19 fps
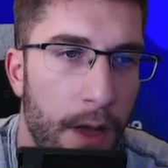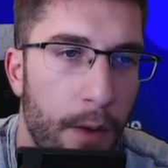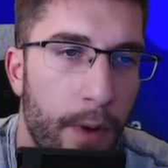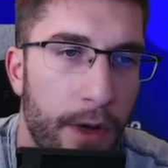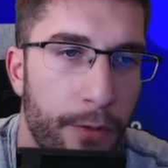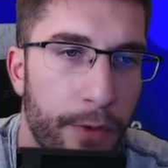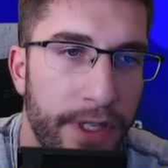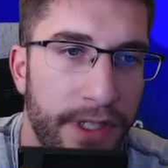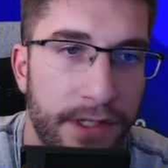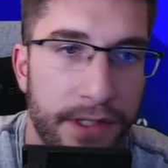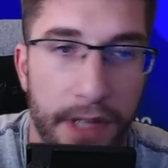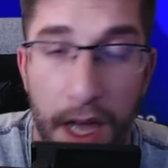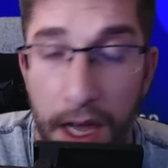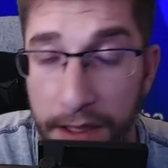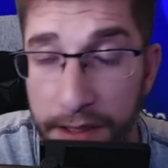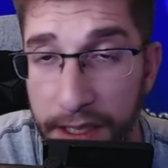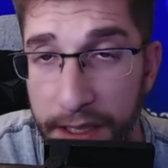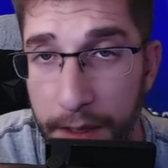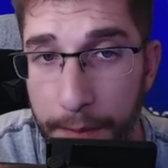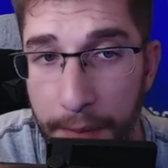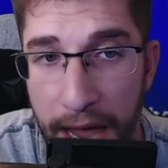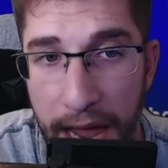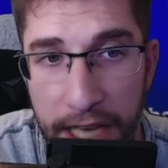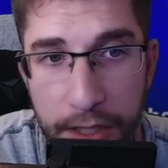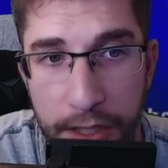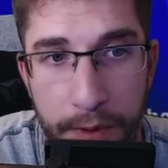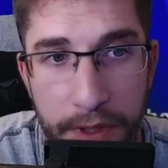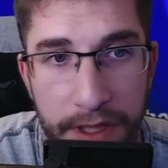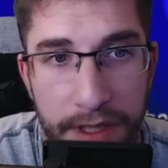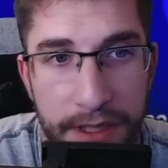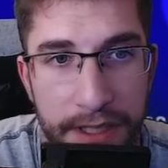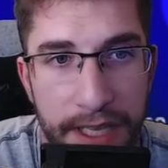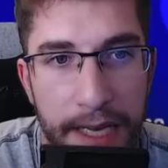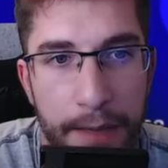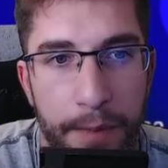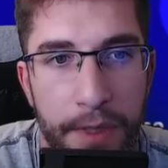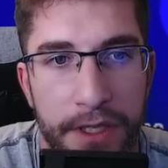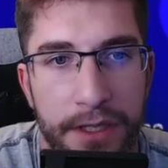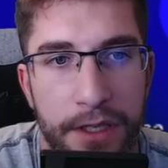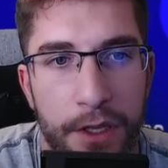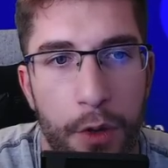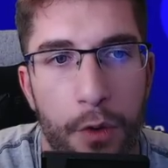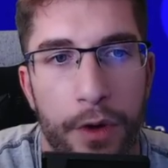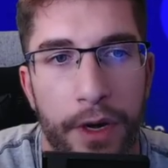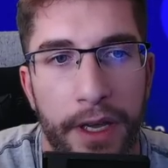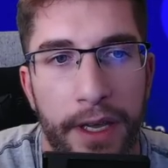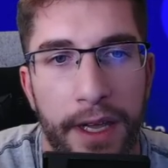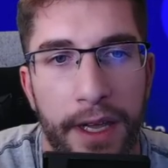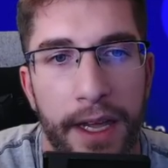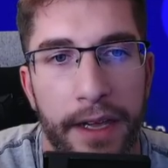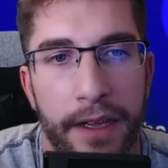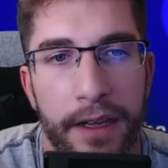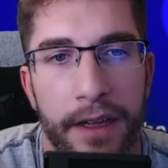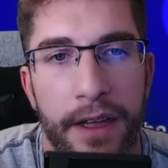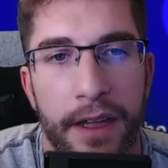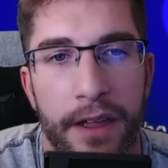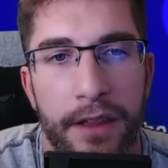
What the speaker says: When restarting the match with a seamless corner kick,